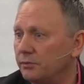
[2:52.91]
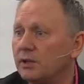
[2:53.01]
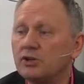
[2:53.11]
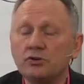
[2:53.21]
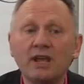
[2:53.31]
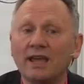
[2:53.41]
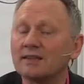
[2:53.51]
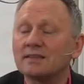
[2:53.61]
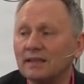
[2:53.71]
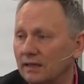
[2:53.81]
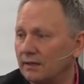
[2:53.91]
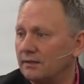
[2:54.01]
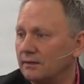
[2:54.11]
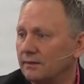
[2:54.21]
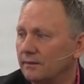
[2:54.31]
but you can't see
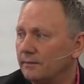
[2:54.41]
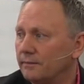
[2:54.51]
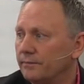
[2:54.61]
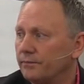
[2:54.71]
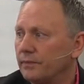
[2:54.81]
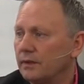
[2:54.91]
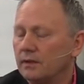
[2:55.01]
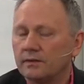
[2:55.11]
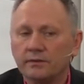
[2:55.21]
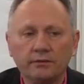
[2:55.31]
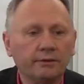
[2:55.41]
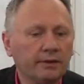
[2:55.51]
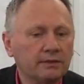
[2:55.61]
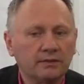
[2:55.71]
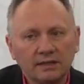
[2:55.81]
it. So
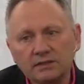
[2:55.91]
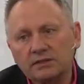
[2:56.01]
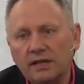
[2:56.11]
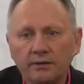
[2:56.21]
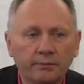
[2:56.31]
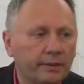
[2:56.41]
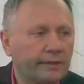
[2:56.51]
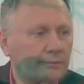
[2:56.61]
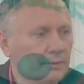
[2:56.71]
anyway, so that's just how the mind